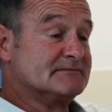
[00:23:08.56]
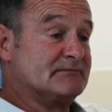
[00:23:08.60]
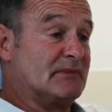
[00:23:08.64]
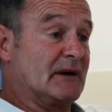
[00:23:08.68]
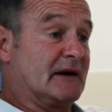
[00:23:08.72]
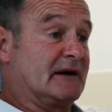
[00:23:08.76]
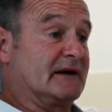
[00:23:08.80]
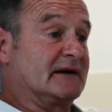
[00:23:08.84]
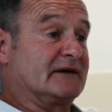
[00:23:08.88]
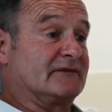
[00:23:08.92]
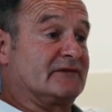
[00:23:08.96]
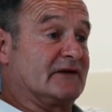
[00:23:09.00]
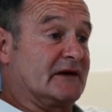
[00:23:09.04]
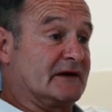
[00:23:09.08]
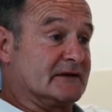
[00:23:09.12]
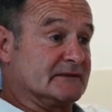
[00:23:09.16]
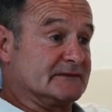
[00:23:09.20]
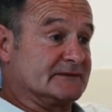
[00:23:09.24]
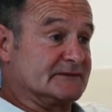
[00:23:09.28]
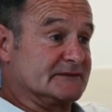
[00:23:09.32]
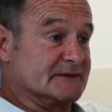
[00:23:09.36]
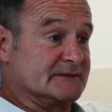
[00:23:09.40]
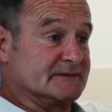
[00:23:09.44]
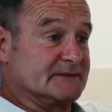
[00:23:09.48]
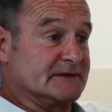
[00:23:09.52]
but if it
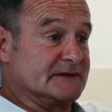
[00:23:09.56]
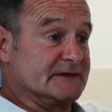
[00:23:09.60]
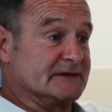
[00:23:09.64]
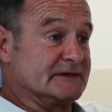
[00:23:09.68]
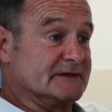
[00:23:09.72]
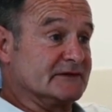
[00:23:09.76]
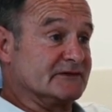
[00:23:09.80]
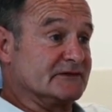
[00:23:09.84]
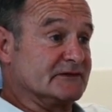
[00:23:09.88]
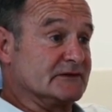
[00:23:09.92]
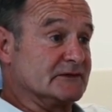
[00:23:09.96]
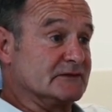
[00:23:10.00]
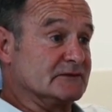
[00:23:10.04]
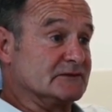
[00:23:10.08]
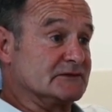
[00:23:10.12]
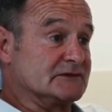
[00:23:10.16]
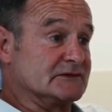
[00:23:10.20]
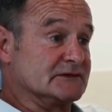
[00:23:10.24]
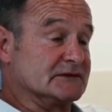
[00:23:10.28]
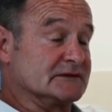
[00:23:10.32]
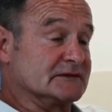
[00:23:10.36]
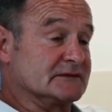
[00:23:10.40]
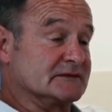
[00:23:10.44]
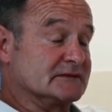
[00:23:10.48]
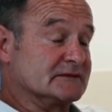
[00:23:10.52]
helps somebody in the
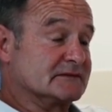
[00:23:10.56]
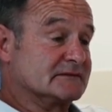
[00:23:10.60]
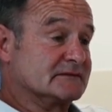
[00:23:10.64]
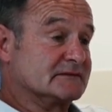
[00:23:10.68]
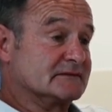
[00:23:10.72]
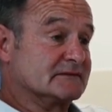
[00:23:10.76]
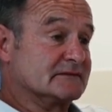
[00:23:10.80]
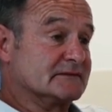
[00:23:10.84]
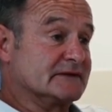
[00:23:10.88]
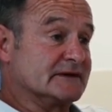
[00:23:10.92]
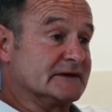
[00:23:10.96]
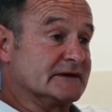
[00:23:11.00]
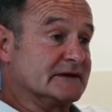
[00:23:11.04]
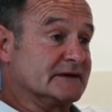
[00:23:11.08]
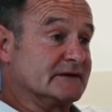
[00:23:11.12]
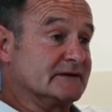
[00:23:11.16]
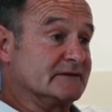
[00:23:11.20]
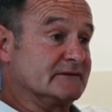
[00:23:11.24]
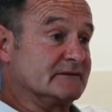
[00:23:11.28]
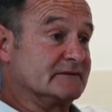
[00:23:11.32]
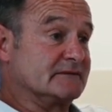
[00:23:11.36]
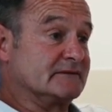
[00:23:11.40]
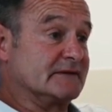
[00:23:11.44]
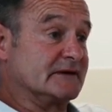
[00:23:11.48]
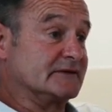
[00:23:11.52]
future, you
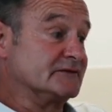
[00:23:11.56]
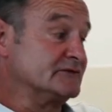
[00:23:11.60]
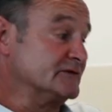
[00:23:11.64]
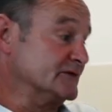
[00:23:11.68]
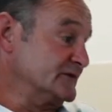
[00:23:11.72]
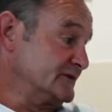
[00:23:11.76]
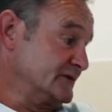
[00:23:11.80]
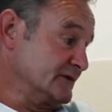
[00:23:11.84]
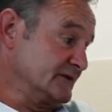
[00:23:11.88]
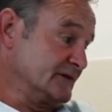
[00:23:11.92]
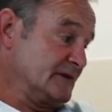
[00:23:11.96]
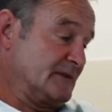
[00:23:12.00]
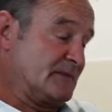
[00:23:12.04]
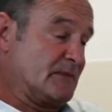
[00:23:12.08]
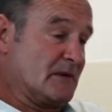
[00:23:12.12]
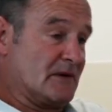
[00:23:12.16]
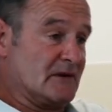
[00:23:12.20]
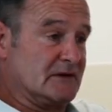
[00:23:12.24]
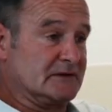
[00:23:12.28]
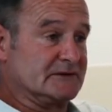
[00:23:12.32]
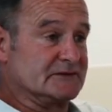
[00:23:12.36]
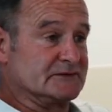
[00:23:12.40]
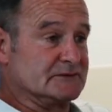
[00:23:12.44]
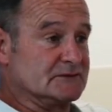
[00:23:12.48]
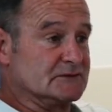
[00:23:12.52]
know, then she's done her
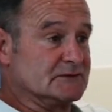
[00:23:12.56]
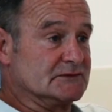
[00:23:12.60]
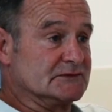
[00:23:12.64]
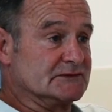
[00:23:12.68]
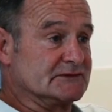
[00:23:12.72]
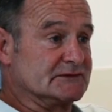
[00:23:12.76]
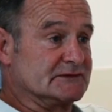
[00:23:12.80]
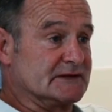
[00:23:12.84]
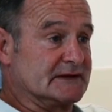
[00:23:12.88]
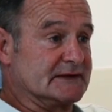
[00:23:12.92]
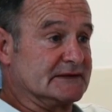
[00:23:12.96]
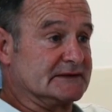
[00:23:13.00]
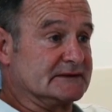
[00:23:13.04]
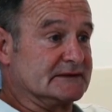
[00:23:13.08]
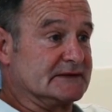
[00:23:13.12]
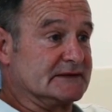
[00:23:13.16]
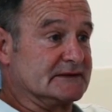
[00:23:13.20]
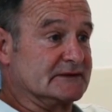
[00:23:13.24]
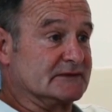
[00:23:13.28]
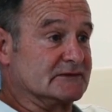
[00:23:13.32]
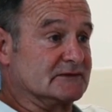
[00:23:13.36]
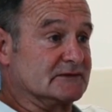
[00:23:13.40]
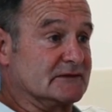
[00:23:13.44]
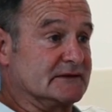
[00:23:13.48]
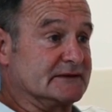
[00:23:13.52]
part towards that, and
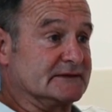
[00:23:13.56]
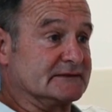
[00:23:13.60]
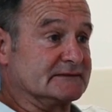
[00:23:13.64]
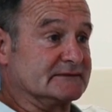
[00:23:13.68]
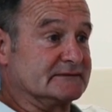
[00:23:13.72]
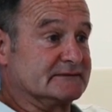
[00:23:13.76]
that's great.